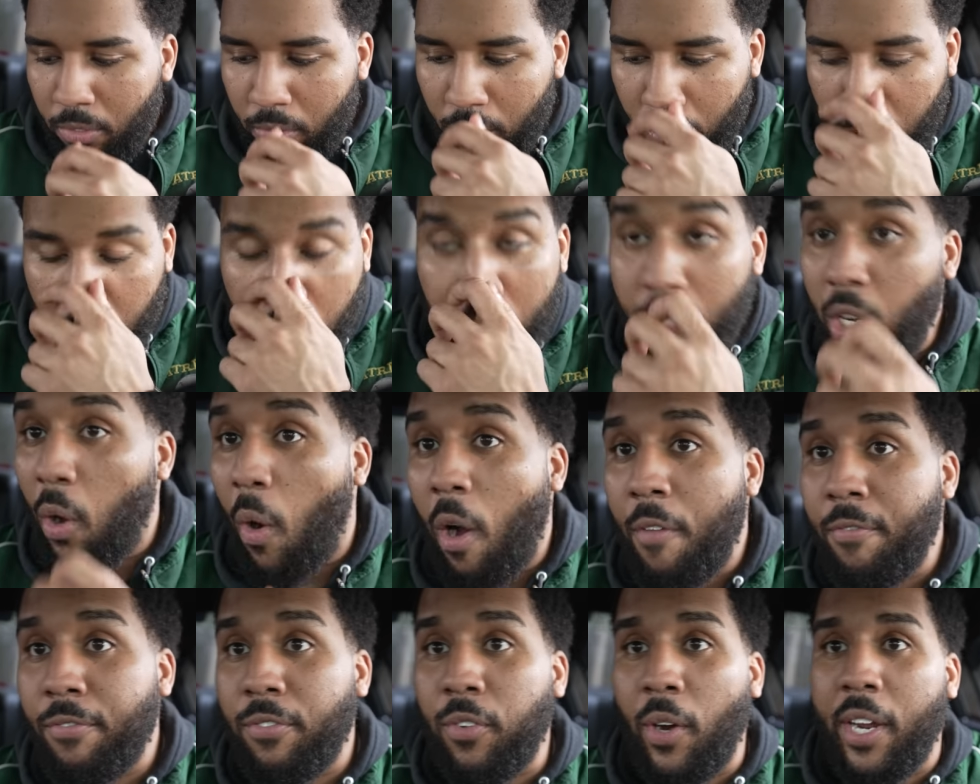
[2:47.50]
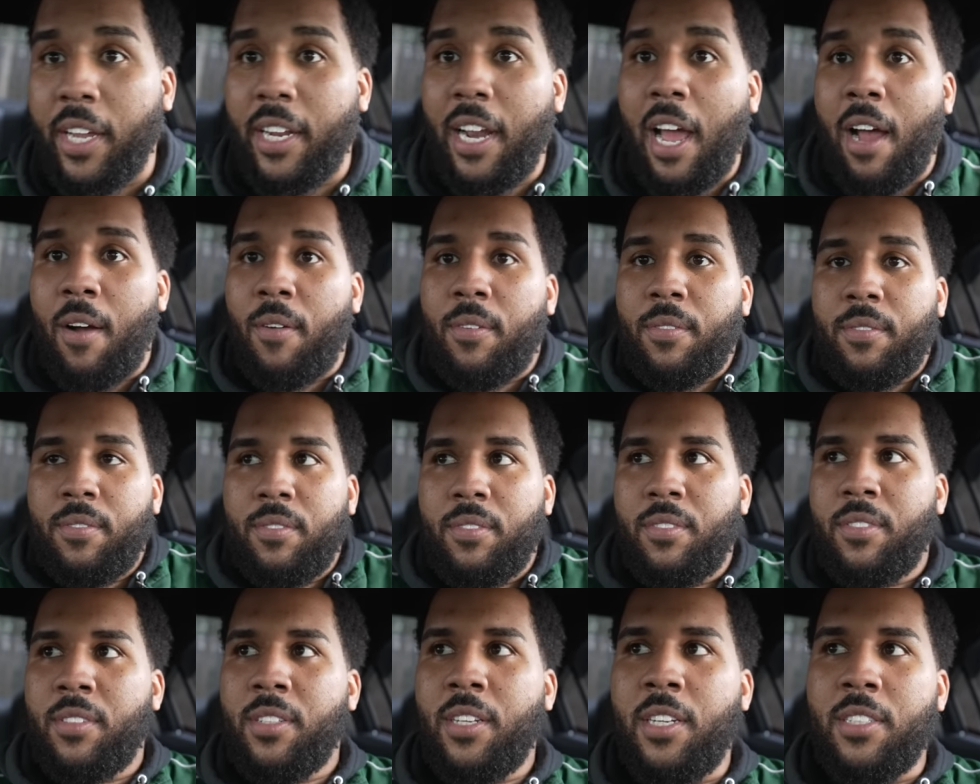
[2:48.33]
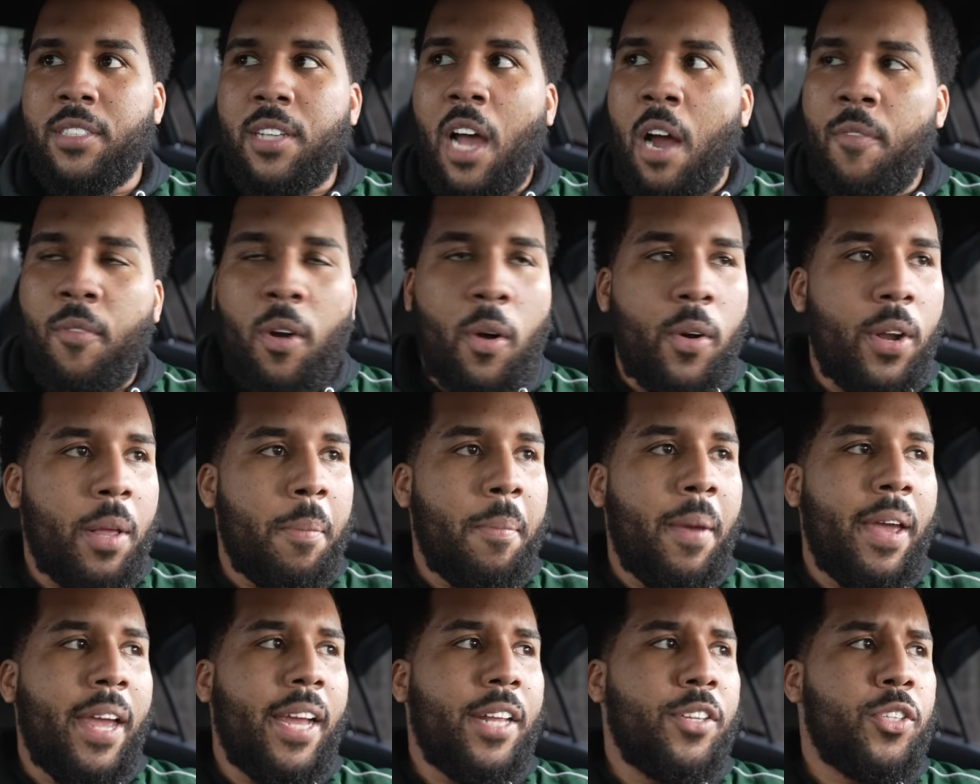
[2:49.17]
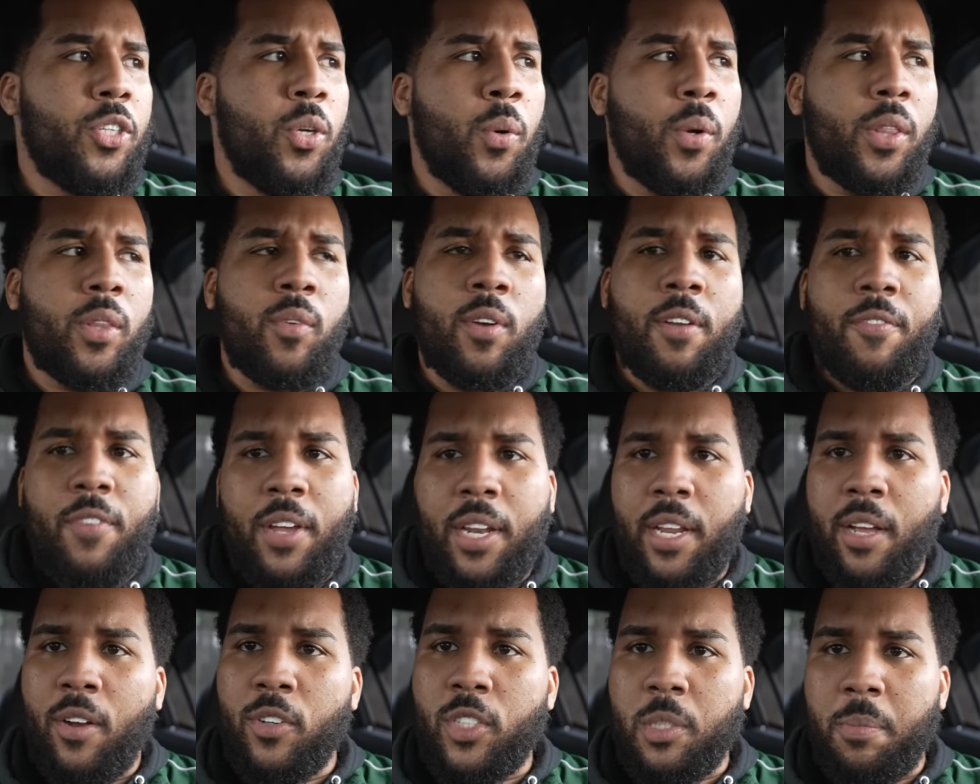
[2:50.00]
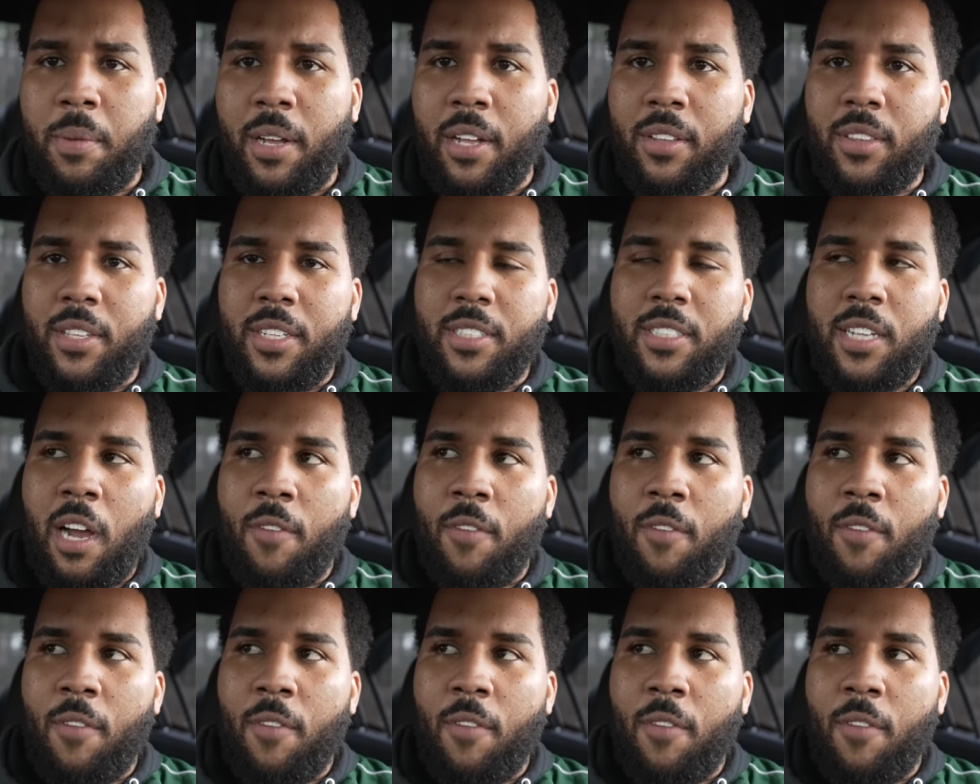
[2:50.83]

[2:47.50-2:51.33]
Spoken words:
So, you know, I'm freaking out because I've already made 2 or 3 videos about this.